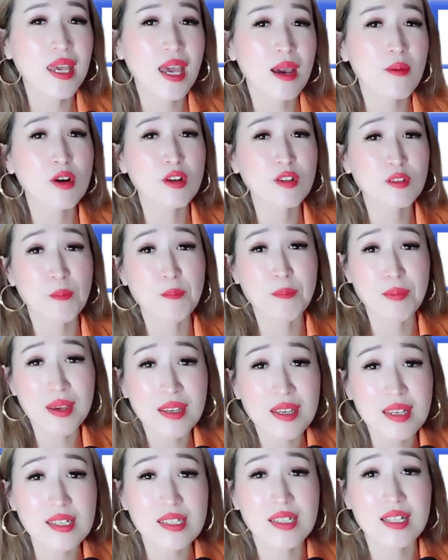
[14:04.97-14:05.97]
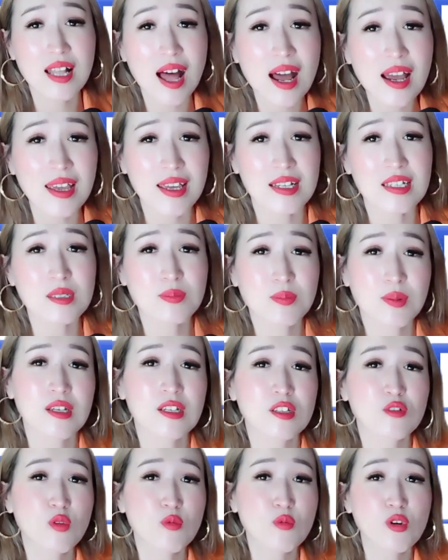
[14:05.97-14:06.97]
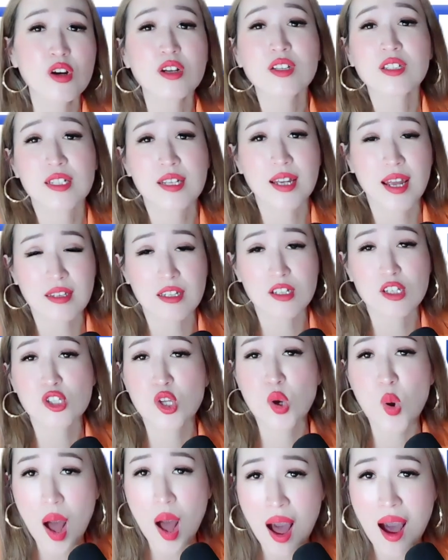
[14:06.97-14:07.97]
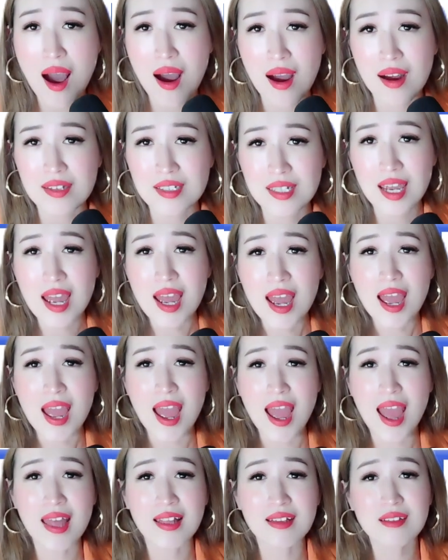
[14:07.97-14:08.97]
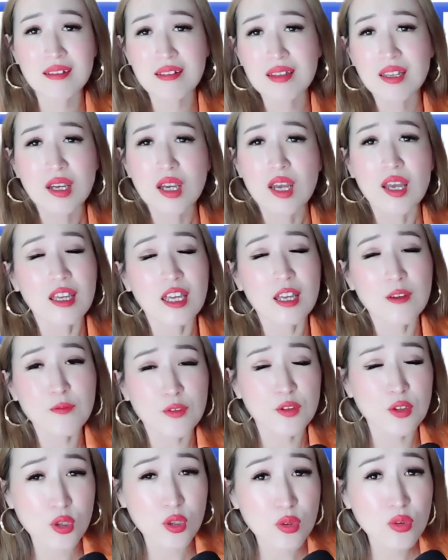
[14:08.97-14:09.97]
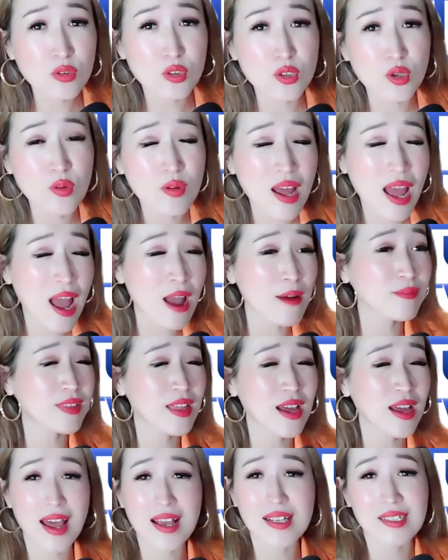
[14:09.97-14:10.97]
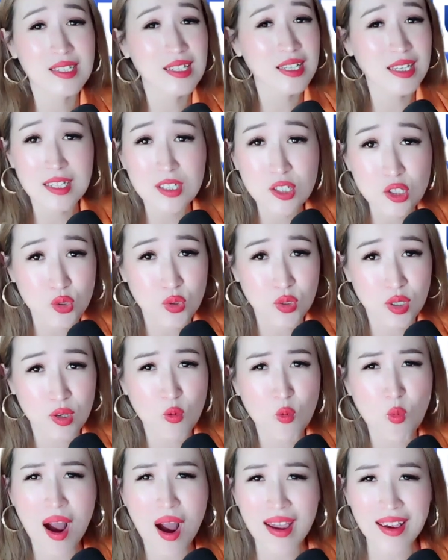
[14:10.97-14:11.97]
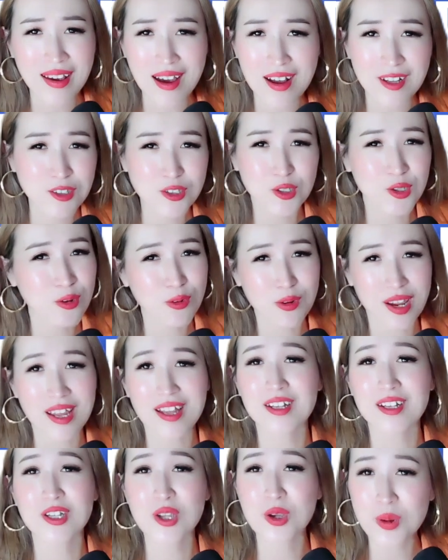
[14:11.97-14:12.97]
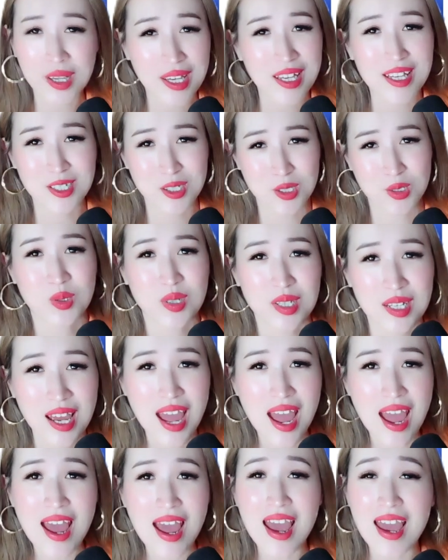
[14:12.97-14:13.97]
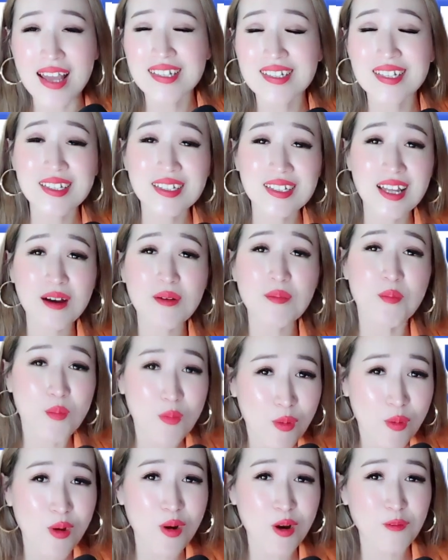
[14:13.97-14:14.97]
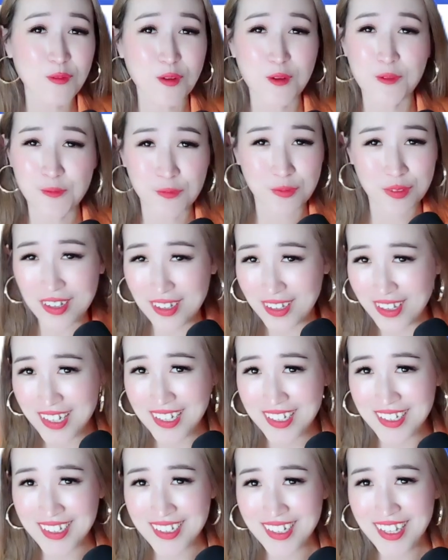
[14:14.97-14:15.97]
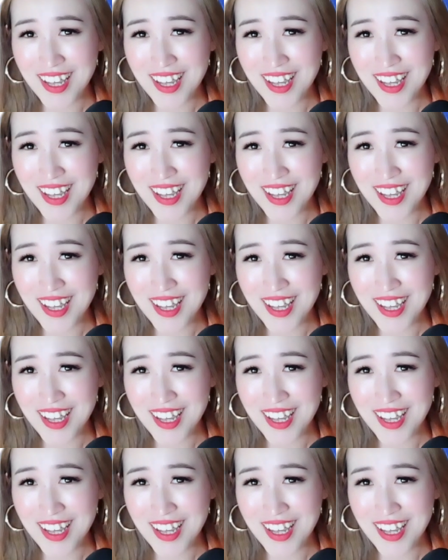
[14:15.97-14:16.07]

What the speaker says: became one of the biggest clients because we worked together so hard. And if you don't have that as a history, why can't you create a new history? Isn't that more fulfilling